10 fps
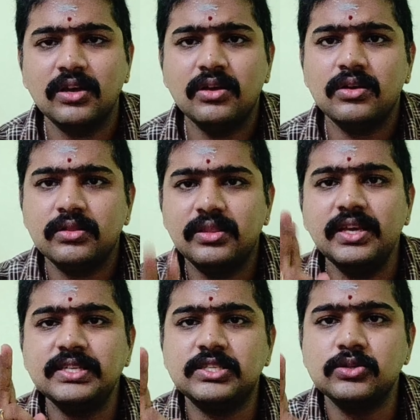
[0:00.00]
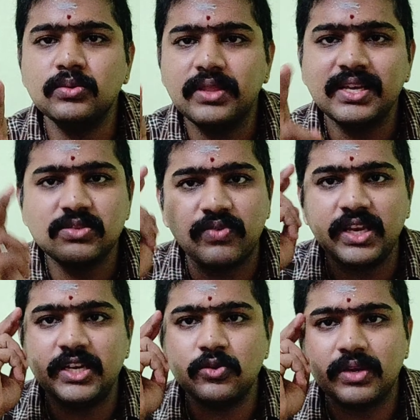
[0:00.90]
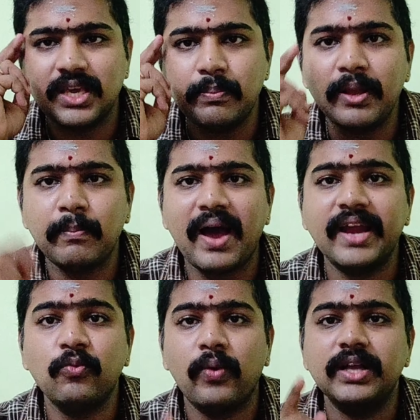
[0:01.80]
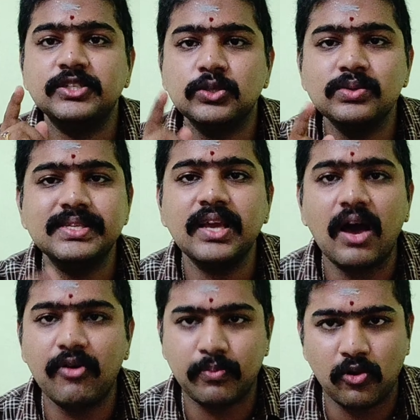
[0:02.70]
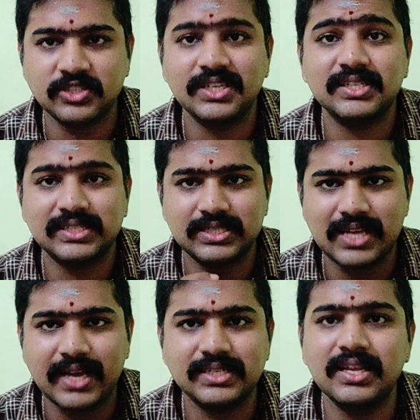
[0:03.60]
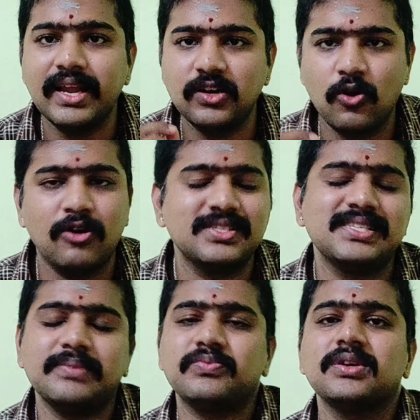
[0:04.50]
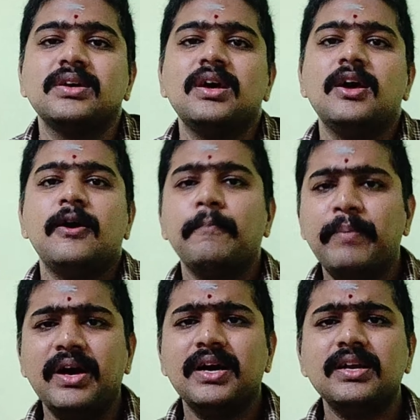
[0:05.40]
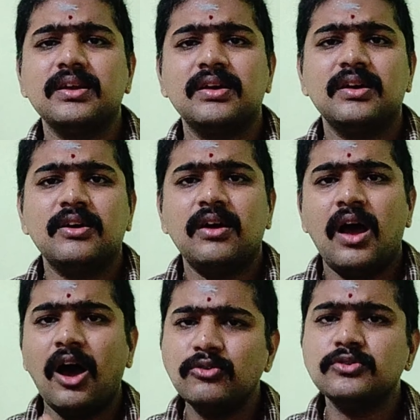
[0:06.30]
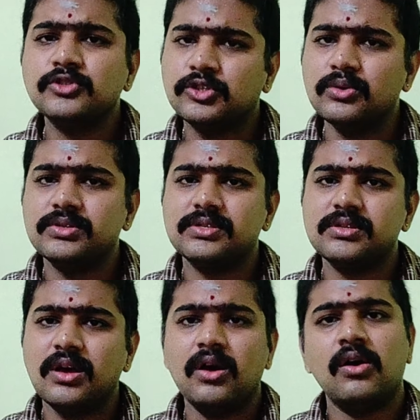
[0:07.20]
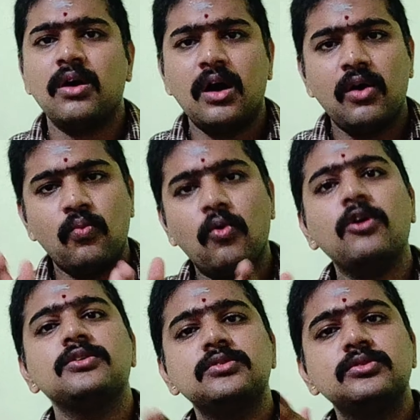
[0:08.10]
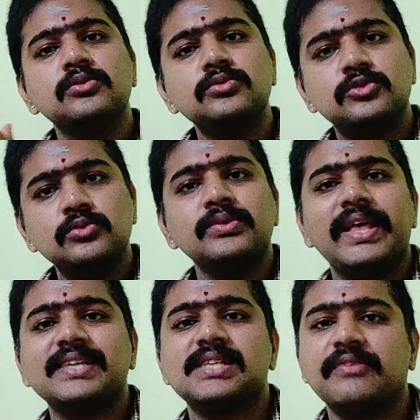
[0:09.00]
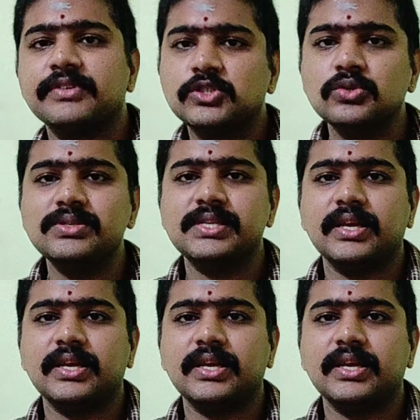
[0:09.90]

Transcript: These two things we need to keep in mind while choosing our project title and concept. But how to choose? What to do next after choosing?